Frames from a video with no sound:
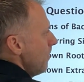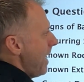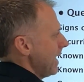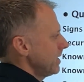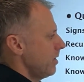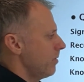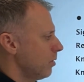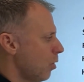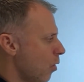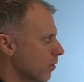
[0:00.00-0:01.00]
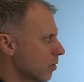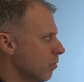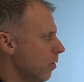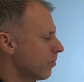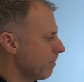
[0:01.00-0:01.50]
a bacterial
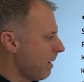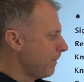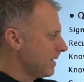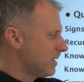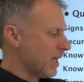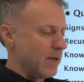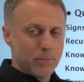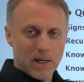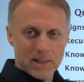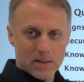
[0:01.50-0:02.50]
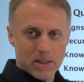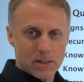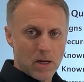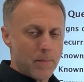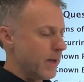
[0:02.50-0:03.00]
overgrowth that might be taking place in the
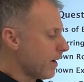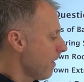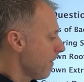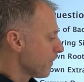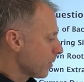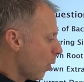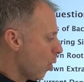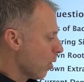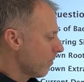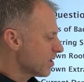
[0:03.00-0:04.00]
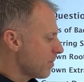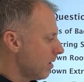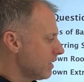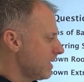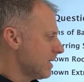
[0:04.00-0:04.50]
stomach or in the small
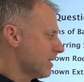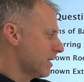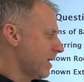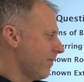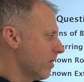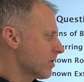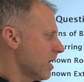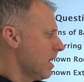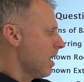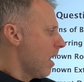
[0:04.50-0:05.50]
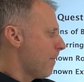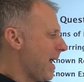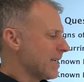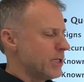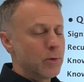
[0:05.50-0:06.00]
intestine. And if there's a
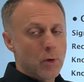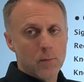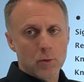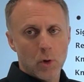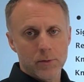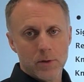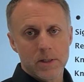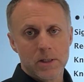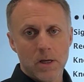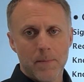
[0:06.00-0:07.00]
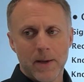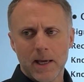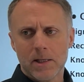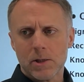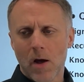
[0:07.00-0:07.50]
bacterial overgrowth in the stomach,
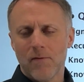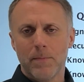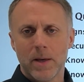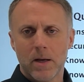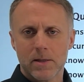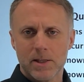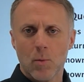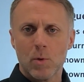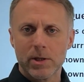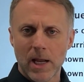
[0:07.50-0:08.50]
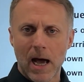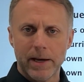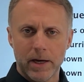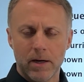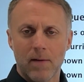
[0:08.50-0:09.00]
it's often because there was
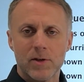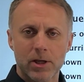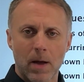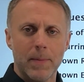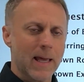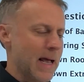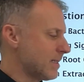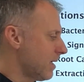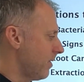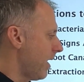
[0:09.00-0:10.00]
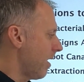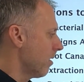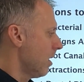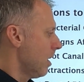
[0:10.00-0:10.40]
not enough stomach acid there